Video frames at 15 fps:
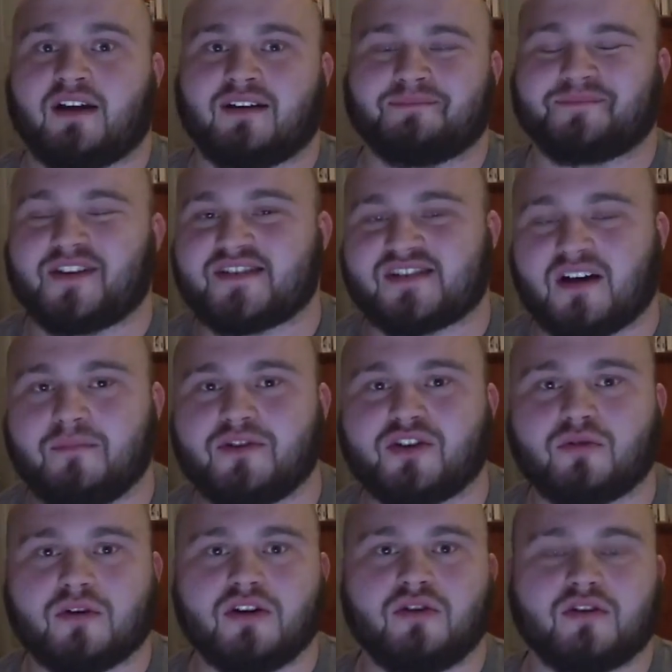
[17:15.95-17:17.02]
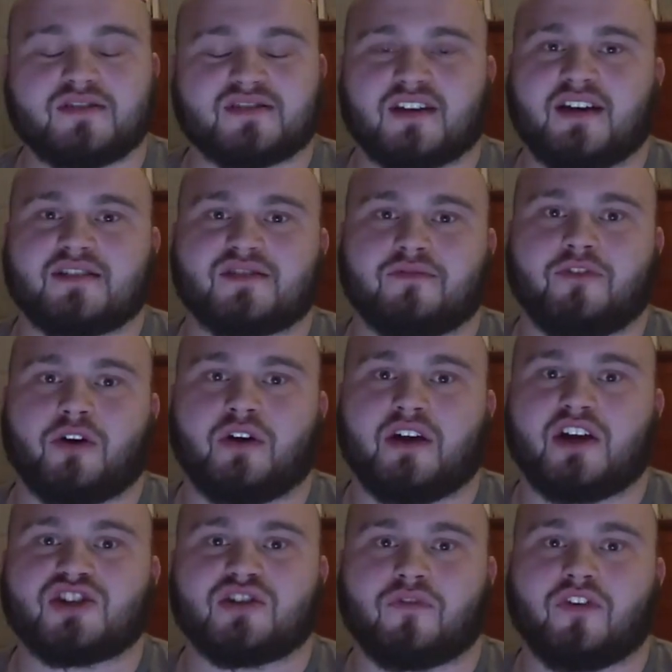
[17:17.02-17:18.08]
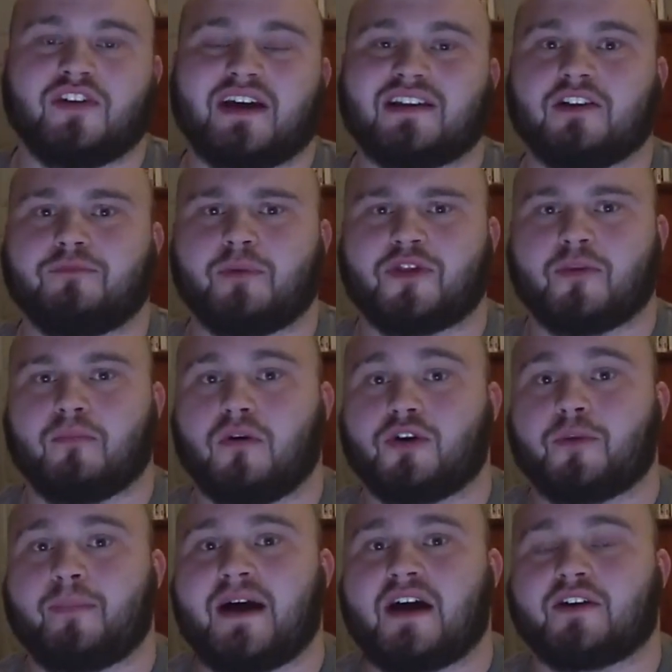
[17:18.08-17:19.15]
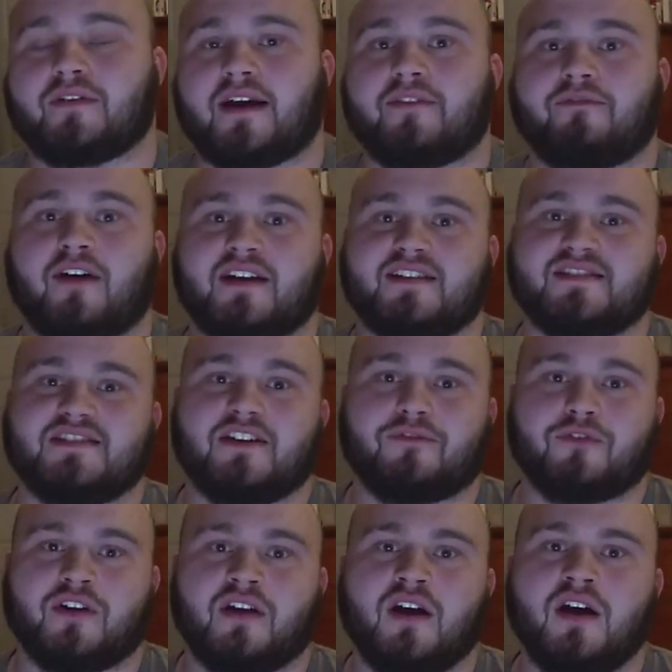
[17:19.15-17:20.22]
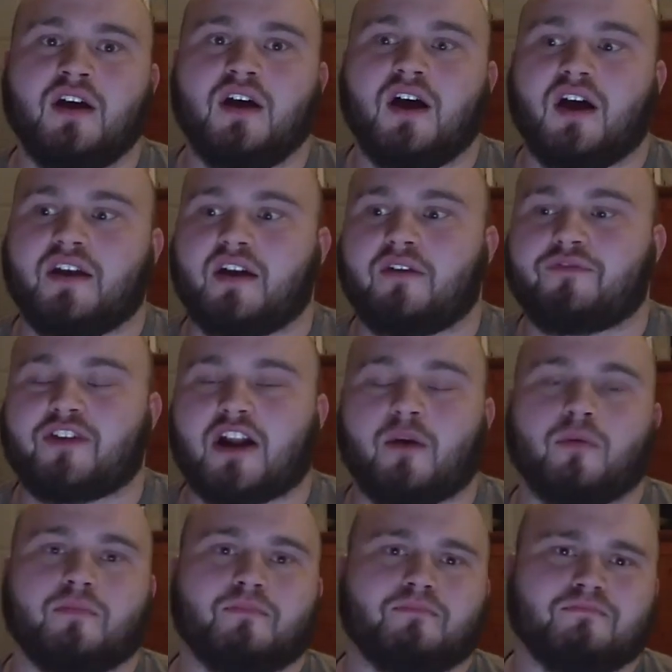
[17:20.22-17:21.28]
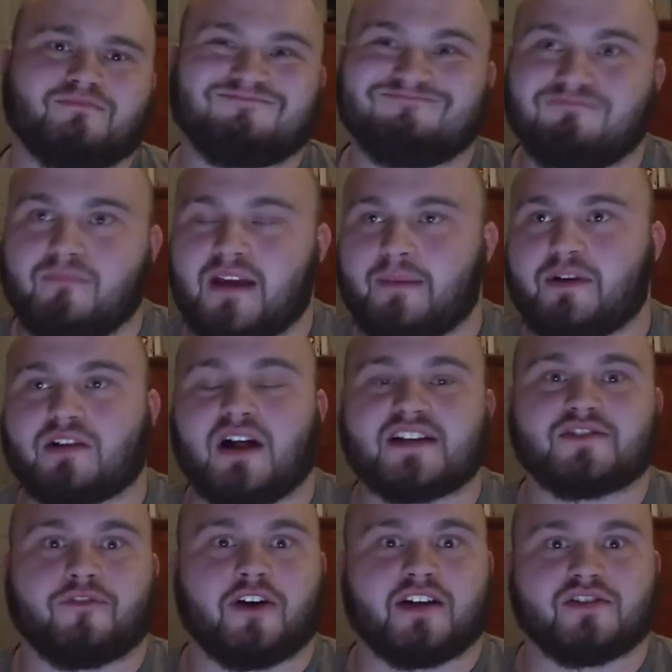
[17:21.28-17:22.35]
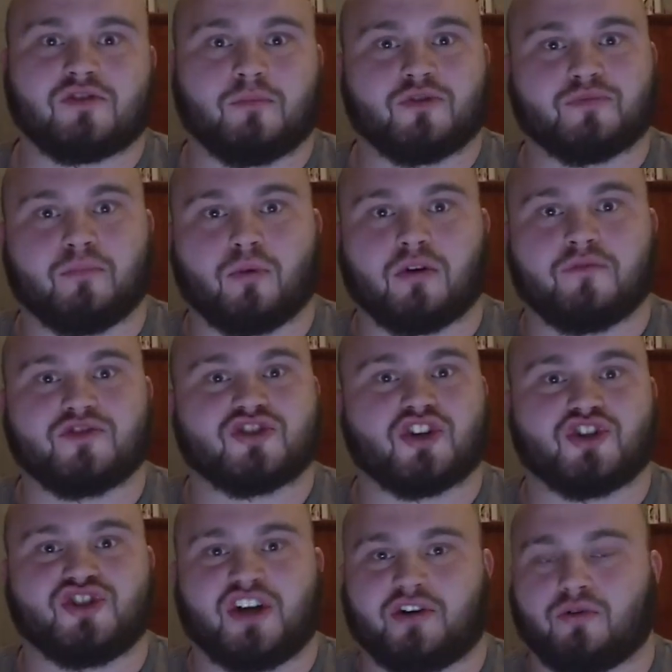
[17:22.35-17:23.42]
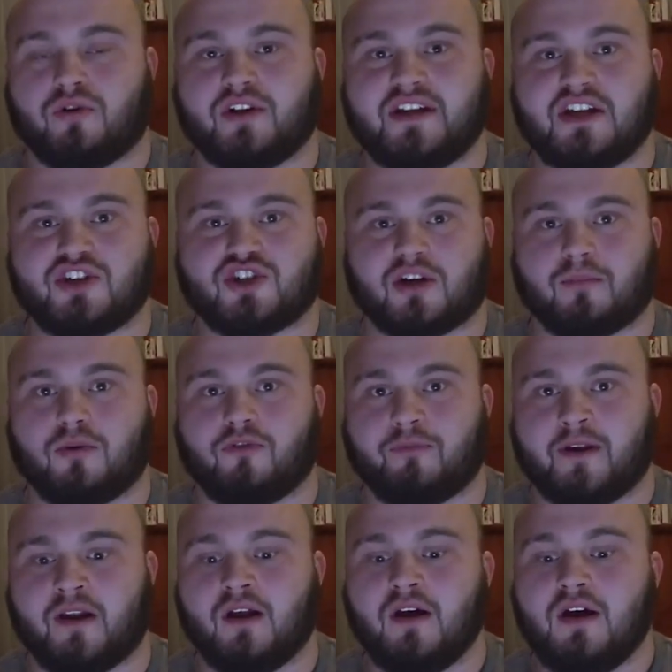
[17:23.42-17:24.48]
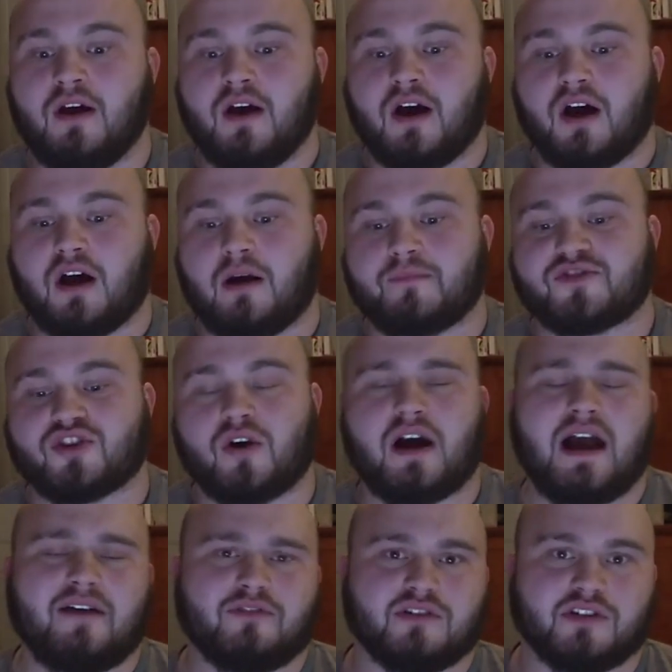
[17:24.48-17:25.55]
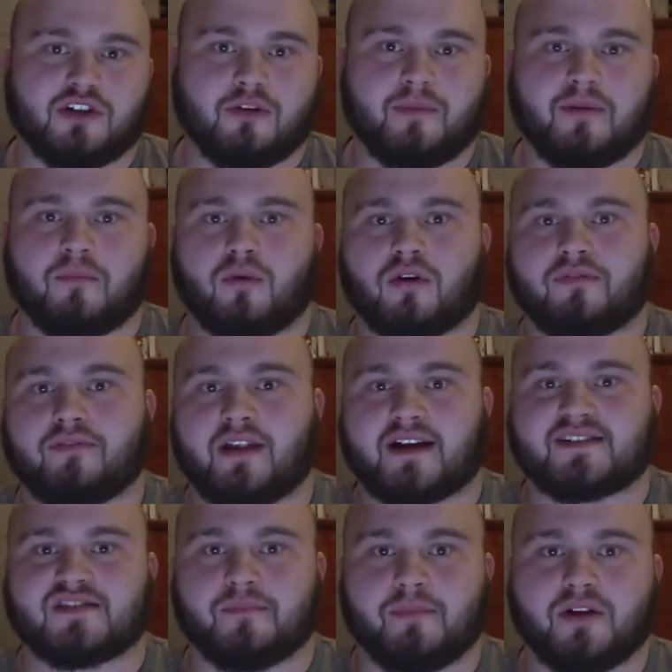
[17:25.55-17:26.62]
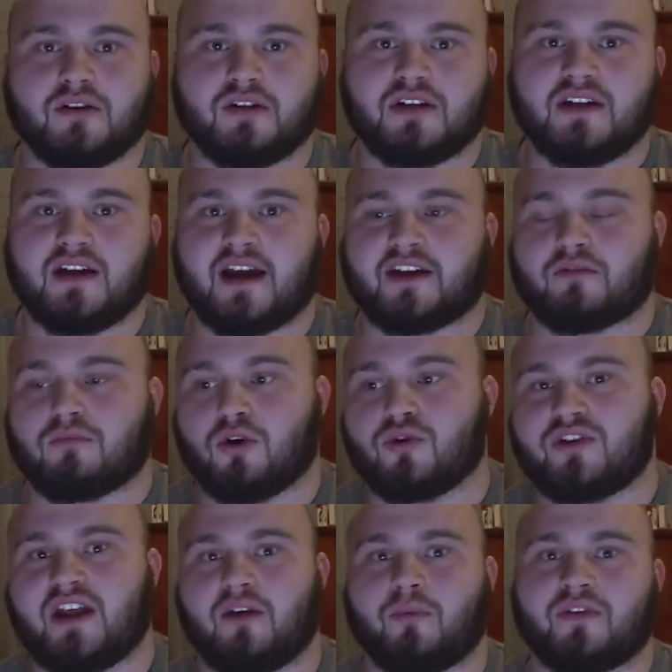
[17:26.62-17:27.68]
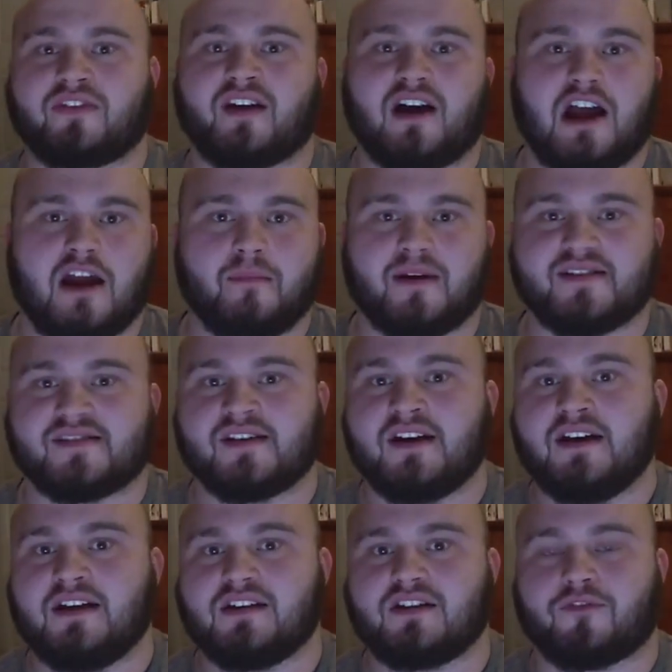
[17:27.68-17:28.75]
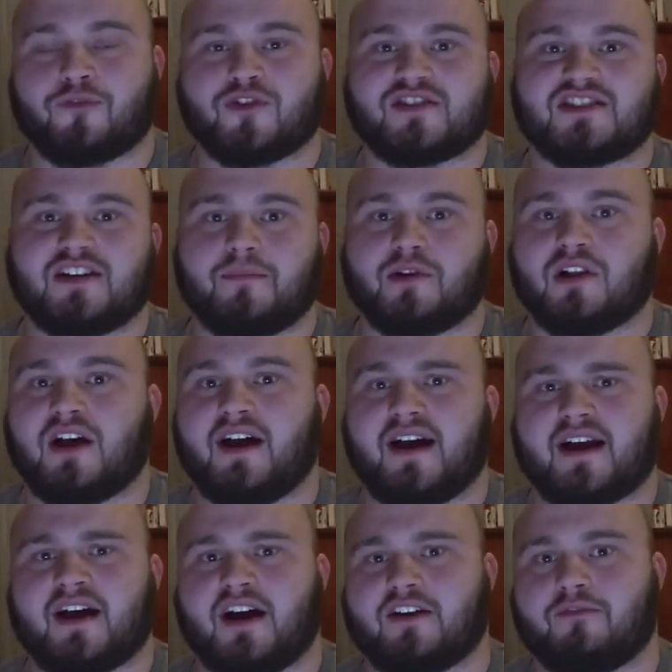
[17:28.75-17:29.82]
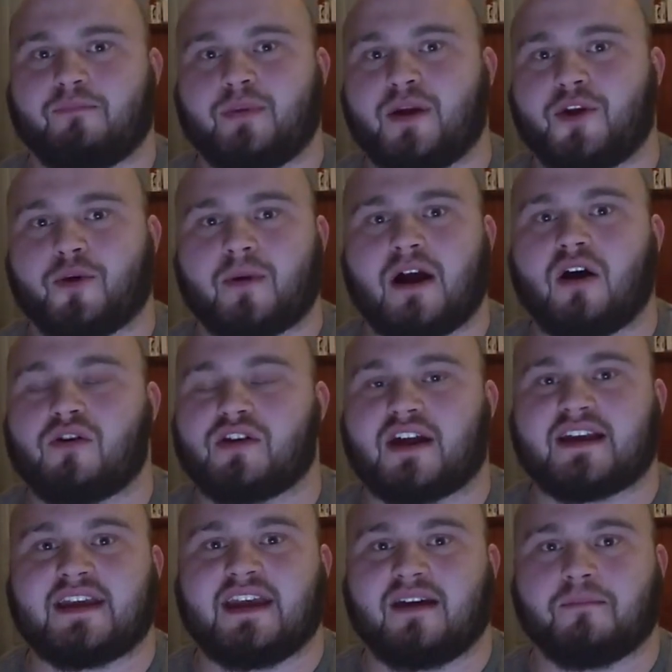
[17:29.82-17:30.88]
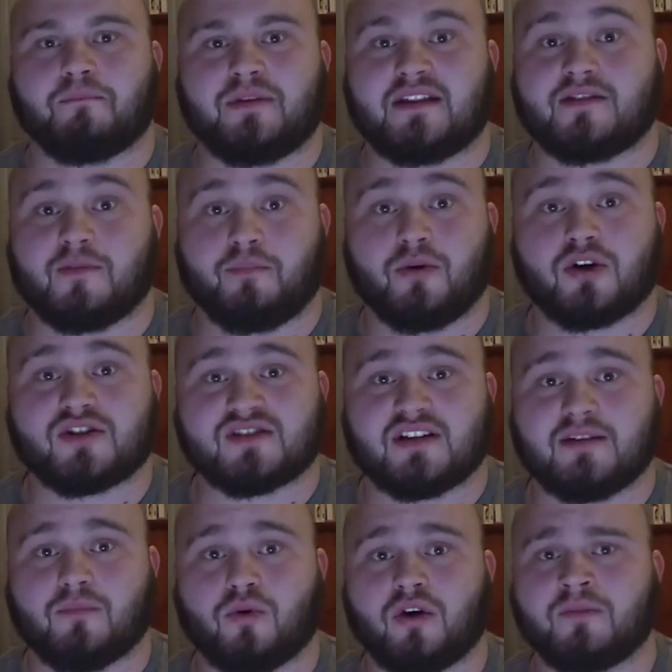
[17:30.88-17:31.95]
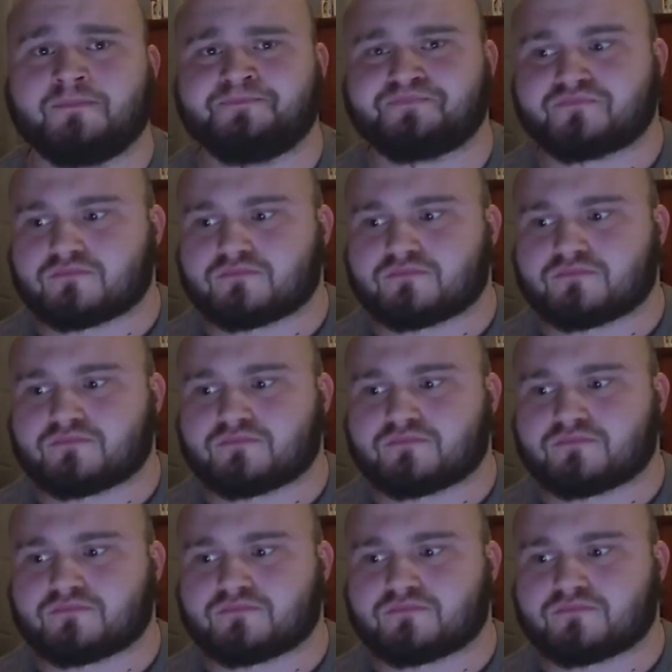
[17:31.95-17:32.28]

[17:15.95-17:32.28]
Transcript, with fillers: Um, to some degree, you could say it's a variation of the deadlift, but the motor pattern I find is different enough that I would maybe classify it as almost more of just a general hinging movement. Um, so I have a little bit more flexibility. I can rotate with time as different stimuli I kind of peter out and I can't beat the books anymore.